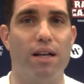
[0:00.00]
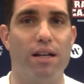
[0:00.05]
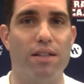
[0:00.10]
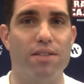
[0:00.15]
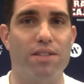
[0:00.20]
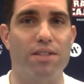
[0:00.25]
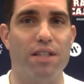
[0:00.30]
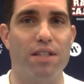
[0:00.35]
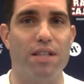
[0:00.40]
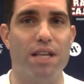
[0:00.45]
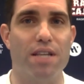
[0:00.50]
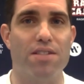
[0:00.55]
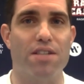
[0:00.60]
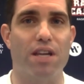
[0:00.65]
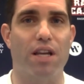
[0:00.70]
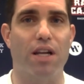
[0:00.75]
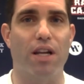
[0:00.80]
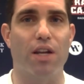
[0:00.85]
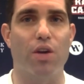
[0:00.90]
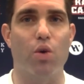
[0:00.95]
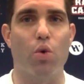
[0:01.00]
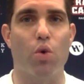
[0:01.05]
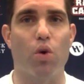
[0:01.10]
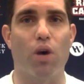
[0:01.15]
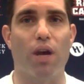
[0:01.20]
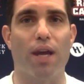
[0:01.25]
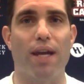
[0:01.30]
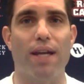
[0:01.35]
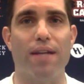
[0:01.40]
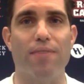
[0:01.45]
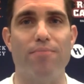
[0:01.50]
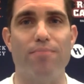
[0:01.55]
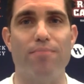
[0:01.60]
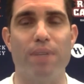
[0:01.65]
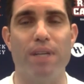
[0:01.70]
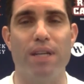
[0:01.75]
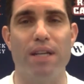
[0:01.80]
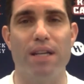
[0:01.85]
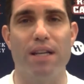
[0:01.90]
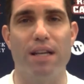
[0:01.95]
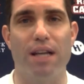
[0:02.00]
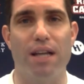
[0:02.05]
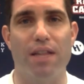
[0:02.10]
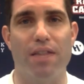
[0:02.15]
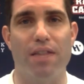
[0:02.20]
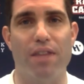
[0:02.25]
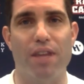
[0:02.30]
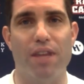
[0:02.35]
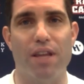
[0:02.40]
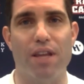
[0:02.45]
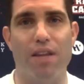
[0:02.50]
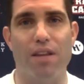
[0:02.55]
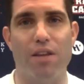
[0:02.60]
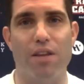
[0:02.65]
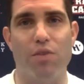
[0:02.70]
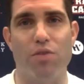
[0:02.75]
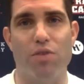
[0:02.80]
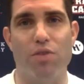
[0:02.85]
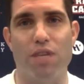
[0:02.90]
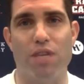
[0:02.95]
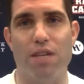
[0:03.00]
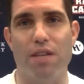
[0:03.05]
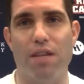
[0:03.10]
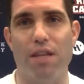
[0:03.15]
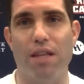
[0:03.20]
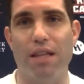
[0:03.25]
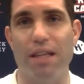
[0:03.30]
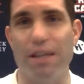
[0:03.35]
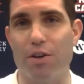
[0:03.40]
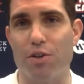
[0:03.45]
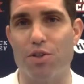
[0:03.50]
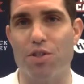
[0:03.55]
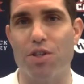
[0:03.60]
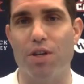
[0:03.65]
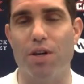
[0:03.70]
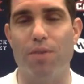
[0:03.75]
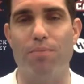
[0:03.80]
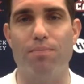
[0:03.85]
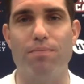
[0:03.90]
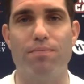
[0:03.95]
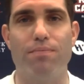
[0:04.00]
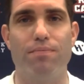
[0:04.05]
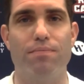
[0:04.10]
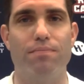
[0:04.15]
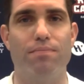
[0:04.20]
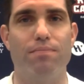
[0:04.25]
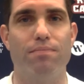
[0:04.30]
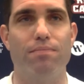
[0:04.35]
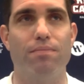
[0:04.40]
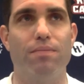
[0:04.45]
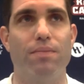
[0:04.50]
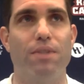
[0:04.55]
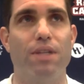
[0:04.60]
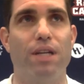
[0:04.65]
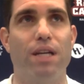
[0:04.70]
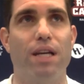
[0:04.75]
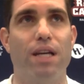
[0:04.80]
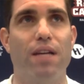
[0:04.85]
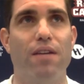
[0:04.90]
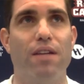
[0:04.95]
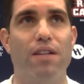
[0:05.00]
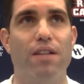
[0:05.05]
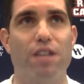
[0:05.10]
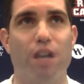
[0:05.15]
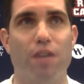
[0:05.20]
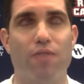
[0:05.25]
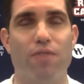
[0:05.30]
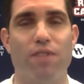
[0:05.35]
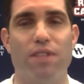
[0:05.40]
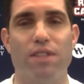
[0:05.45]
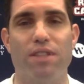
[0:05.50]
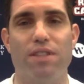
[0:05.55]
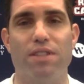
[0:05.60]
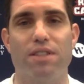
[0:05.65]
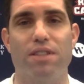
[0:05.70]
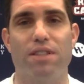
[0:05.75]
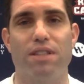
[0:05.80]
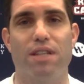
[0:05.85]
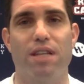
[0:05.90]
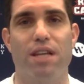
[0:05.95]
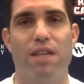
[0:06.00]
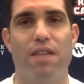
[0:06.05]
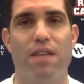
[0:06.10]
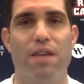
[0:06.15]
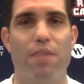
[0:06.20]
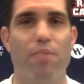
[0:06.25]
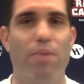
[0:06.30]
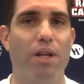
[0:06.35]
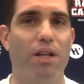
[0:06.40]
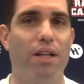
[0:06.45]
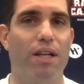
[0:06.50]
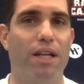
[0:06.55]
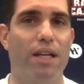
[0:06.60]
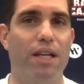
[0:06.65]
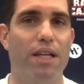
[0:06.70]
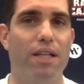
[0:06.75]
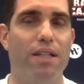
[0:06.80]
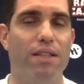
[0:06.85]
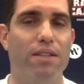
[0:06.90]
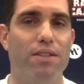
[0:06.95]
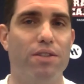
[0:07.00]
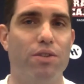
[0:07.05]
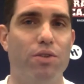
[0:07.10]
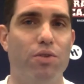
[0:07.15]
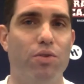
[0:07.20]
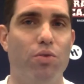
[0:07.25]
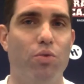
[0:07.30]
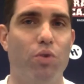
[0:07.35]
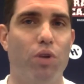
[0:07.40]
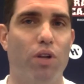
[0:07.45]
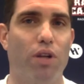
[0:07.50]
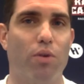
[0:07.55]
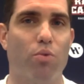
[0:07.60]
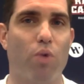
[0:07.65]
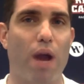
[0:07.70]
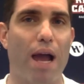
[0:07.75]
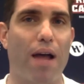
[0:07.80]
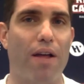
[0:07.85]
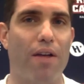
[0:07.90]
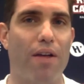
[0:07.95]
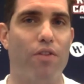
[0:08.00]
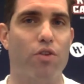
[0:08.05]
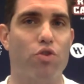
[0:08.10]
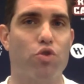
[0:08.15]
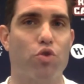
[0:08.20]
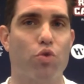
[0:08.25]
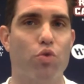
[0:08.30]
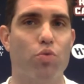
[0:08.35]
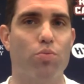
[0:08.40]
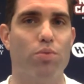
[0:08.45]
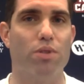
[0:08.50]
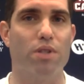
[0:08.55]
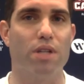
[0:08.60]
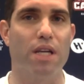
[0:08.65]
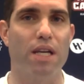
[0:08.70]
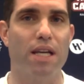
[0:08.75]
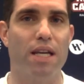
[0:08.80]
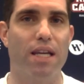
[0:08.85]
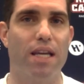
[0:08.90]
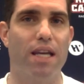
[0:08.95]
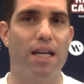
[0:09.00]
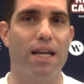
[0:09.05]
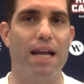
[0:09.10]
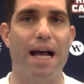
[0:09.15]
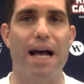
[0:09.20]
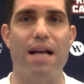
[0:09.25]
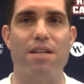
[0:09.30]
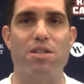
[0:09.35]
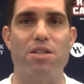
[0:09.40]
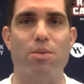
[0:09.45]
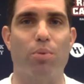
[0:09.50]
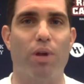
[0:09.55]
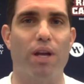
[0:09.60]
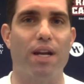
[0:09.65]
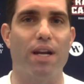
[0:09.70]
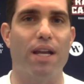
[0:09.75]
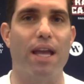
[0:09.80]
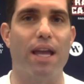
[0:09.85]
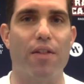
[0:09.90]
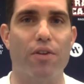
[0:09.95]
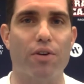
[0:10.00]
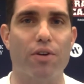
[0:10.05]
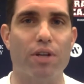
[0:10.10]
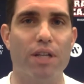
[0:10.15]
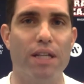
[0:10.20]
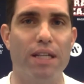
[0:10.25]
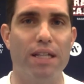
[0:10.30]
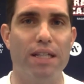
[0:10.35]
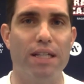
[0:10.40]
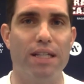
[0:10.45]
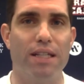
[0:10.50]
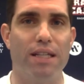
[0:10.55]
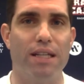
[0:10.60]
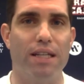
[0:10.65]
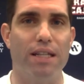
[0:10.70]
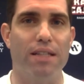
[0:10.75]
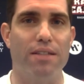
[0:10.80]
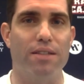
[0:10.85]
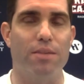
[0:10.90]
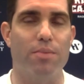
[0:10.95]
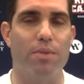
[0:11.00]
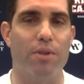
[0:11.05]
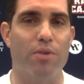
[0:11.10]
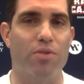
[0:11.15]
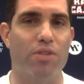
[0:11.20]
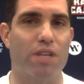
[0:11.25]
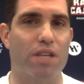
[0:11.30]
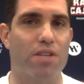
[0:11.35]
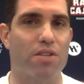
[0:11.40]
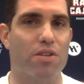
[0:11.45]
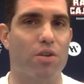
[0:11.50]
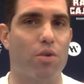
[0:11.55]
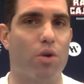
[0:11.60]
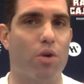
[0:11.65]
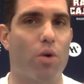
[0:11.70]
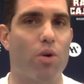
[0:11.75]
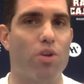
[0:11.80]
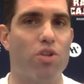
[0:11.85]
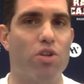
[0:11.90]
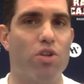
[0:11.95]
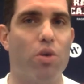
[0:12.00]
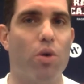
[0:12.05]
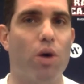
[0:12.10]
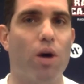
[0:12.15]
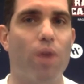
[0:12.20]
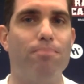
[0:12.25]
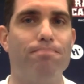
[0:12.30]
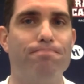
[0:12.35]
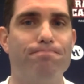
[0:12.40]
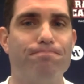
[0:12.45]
statistically correlated. I think you see the leadership and the toughness and the ability to really rally the troops, get guys to play together, and some of those things don't always show up.